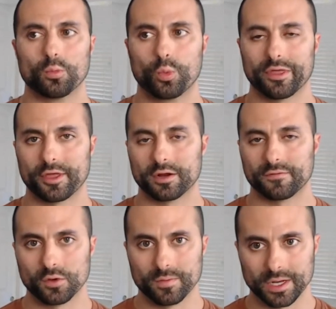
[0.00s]
within
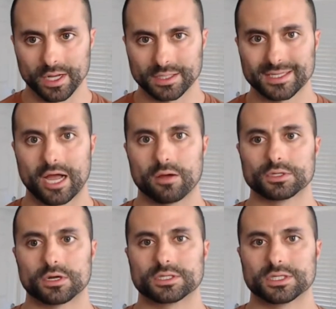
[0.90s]
a few minutes i
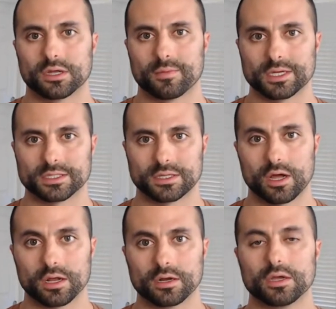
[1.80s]
will start seeing my
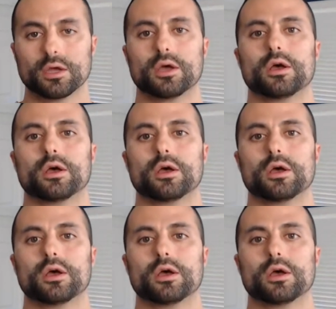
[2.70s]
son